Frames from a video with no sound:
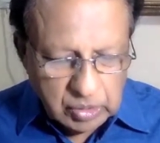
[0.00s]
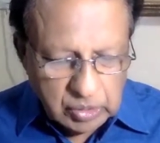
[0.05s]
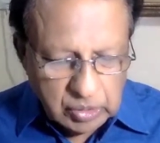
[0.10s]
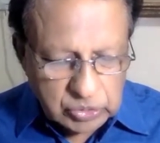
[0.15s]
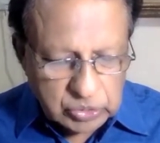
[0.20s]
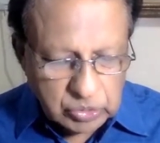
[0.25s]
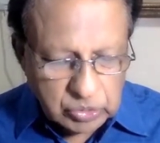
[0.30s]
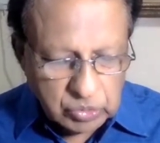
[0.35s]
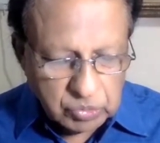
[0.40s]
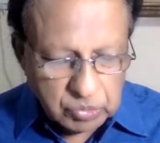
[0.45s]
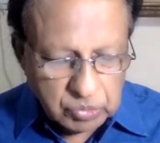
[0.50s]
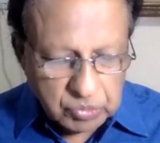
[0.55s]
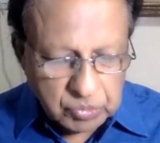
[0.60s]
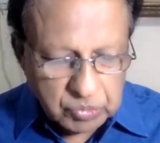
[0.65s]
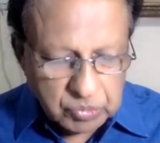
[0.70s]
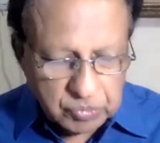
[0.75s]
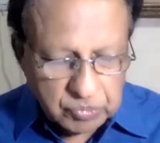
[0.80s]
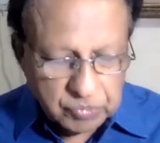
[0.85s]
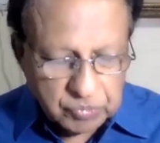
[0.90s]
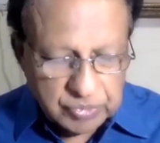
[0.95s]

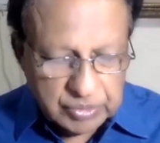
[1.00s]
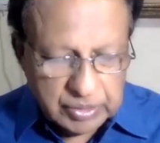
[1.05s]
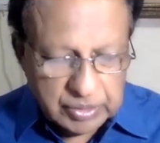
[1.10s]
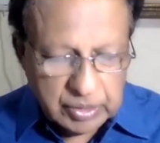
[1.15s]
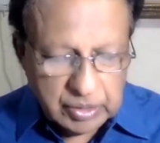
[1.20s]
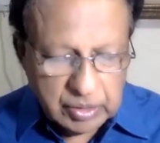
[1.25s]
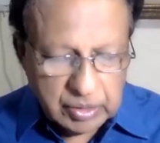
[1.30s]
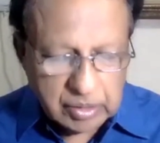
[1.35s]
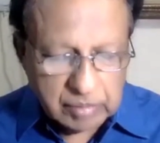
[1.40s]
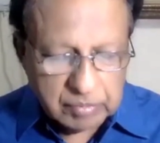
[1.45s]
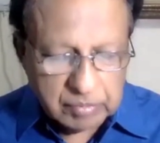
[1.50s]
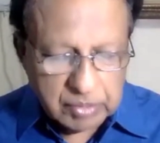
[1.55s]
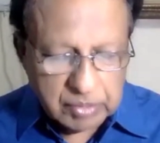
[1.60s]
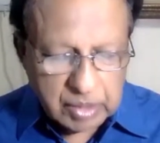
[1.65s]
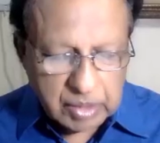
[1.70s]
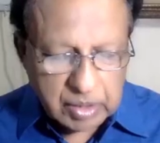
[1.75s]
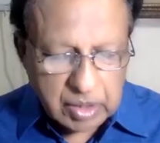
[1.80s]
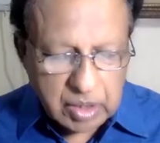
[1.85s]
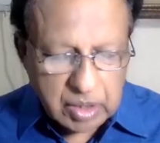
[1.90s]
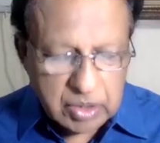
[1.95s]
So we
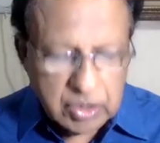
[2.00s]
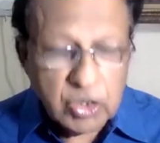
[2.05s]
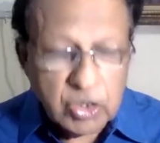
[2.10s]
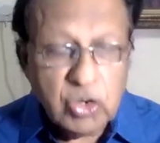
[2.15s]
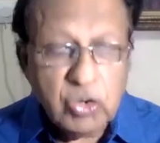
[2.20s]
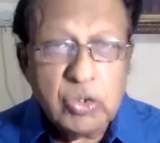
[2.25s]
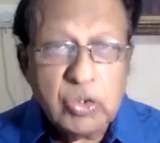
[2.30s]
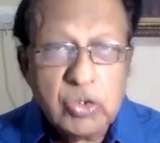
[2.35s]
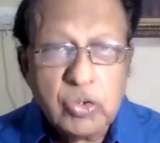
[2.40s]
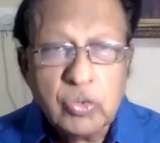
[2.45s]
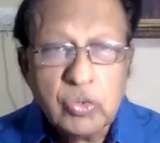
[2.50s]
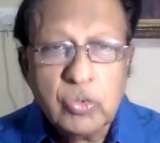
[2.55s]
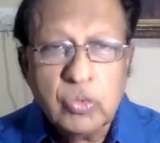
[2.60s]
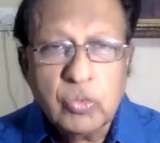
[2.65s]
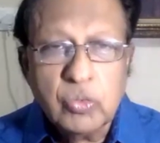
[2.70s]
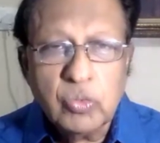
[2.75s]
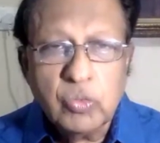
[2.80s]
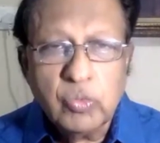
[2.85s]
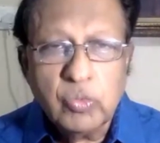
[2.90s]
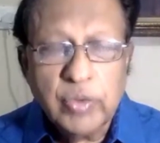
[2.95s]
are continuing
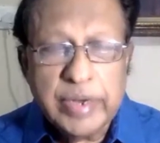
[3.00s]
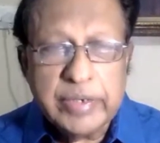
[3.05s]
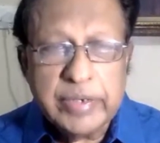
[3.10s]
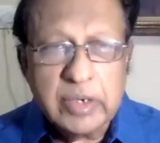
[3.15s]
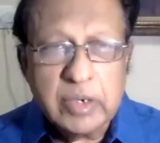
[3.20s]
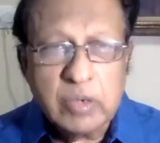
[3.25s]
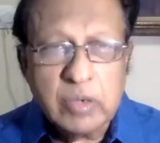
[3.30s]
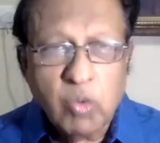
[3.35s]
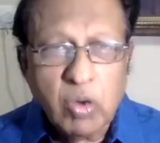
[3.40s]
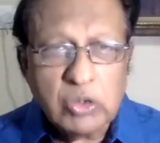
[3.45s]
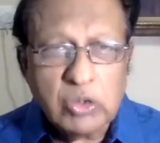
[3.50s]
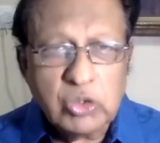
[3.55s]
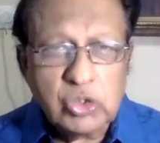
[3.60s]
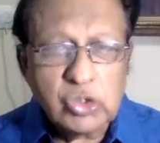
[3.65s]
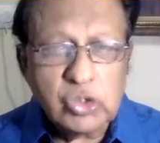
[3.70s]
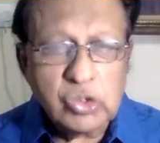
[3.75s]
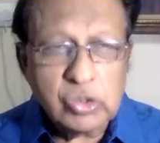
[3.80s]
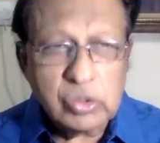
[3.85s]
to wait and watch.